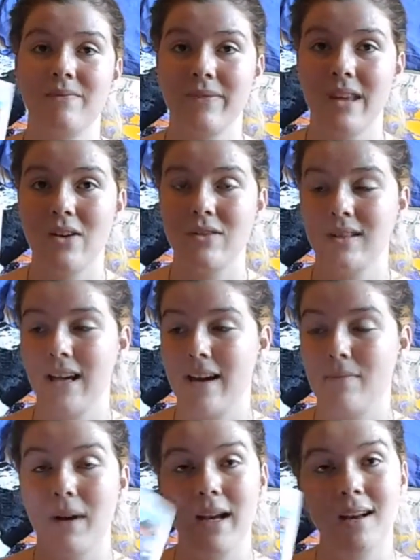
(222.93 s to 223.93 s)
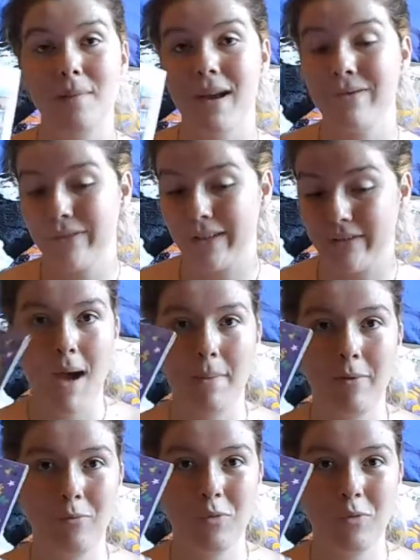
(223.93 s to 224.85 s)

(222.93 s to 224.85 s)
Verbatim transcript: That was sad, but I got a pamphlet. Map of